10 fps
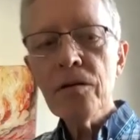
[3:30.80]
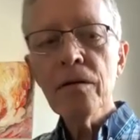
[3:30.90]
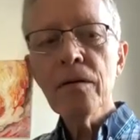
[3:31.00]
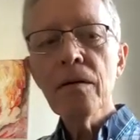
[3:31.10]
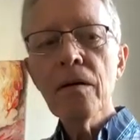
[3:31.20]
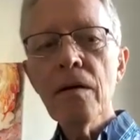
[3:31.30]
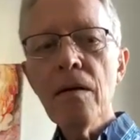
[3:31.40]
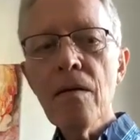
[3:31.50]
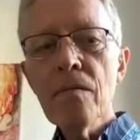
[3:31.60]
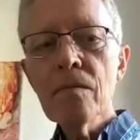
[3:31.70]
um,
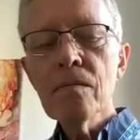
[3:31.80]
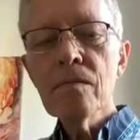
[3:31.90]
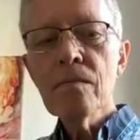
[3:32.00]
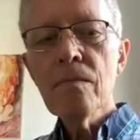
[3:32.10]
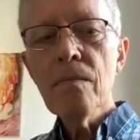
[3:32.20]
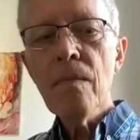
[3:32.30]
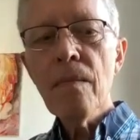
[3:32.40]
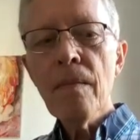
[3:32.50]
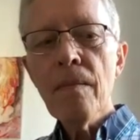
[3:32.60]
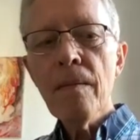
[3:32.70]
uh,
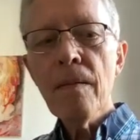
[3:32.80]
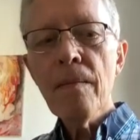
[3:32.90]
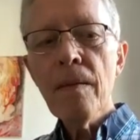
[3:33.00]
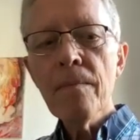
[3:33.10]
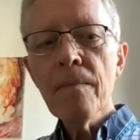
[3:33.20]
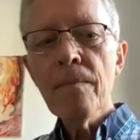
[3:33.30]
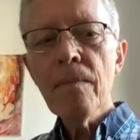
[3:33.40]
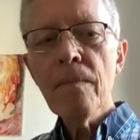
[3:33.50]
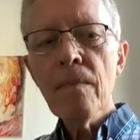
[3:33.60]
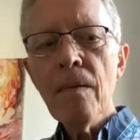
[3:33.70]
a while
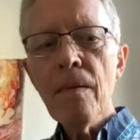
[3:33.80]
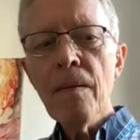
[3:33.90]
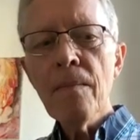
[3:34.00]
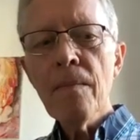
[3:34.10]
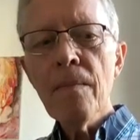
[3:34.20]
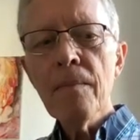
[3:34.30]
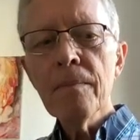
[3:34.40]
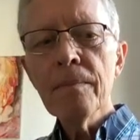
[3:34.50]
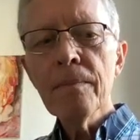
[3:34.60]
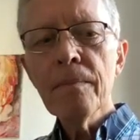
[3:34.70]
ago. Can
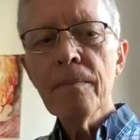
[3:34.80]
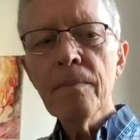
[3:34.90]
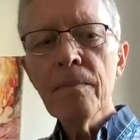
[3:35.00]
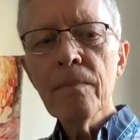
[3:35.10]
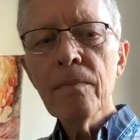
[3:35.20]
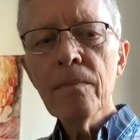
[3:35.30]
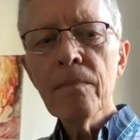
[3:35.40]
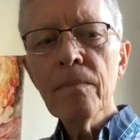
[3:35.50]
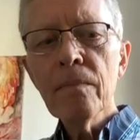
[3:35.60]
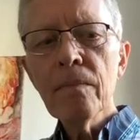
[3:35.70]
you
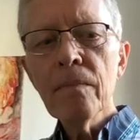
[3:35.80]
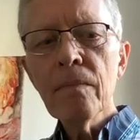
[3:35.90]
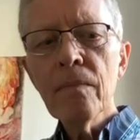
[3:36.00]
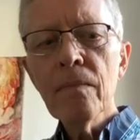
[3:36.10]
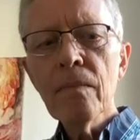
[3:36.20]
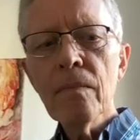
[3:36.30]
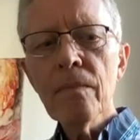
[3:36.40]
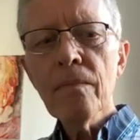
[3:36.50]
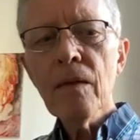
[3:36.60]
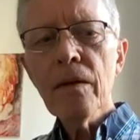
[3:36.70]
describe that?
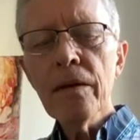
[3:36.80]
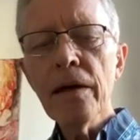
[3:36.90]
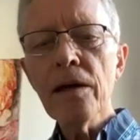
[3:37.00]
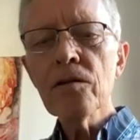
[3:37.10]
Because it's